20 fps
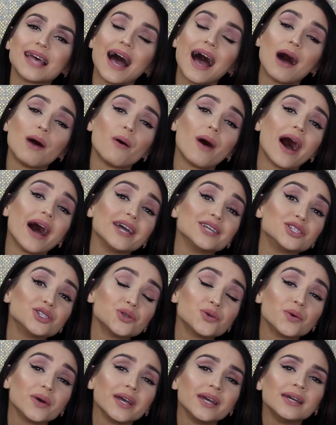is, how I
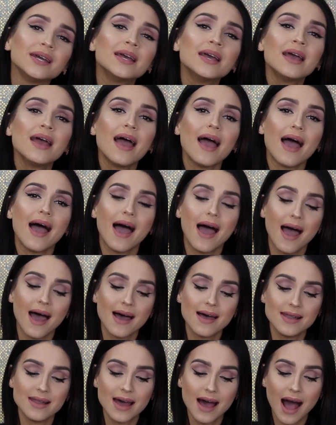do it,
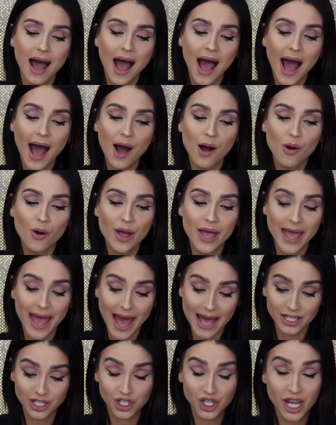and how it
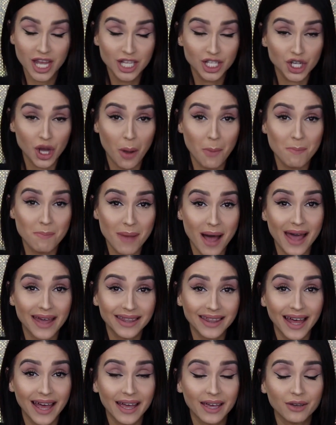has changed
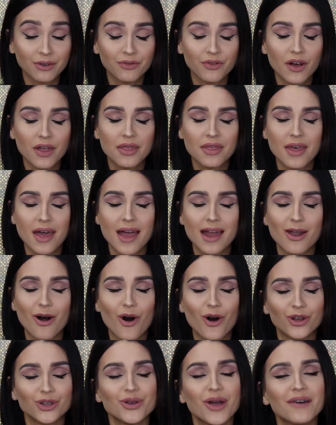my life, then
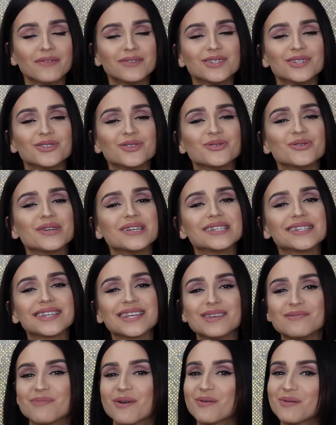all you have to do is
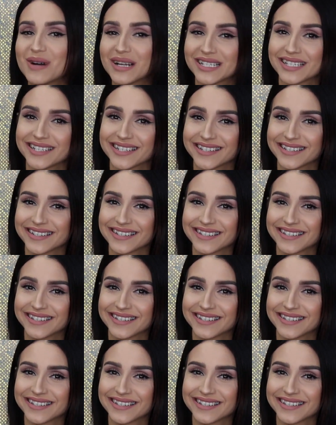keep on watching.